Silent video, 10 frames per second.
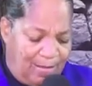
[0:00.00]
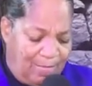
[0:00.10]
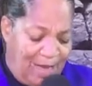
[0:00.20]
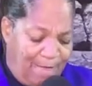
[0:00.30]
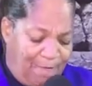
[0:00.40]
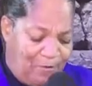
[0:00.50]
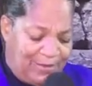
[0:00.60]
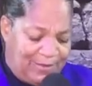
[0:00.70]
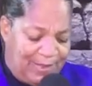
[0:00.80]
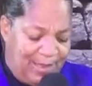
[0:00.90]
my
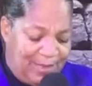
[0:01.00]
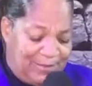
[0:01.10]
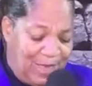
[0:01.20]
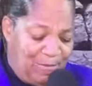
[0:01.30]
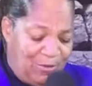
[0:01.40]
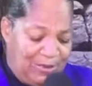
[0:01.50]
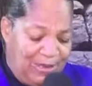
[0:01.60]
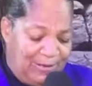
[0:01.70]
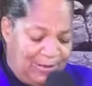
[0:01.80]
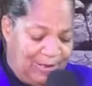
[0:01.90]
voice that Samuel
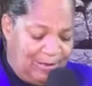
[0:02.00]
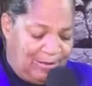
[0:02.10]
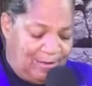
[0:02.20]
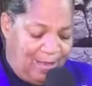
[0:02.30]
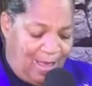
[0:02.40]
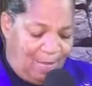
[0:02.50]
needs to hear,